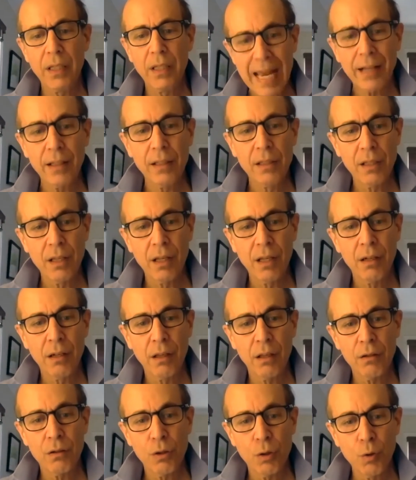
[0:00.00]

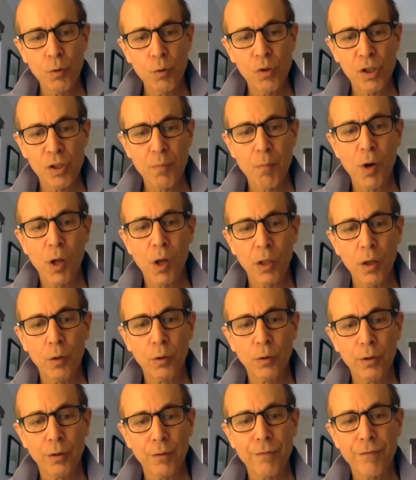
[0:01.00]
connected to
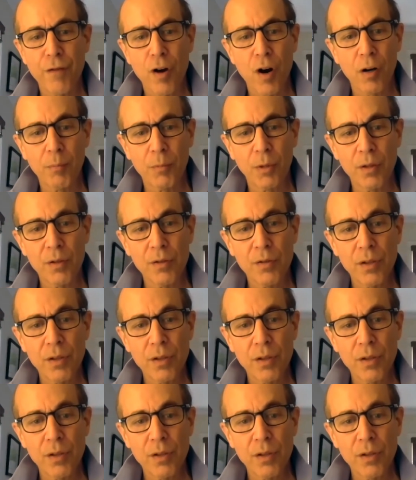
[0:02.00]
smallholder farmers.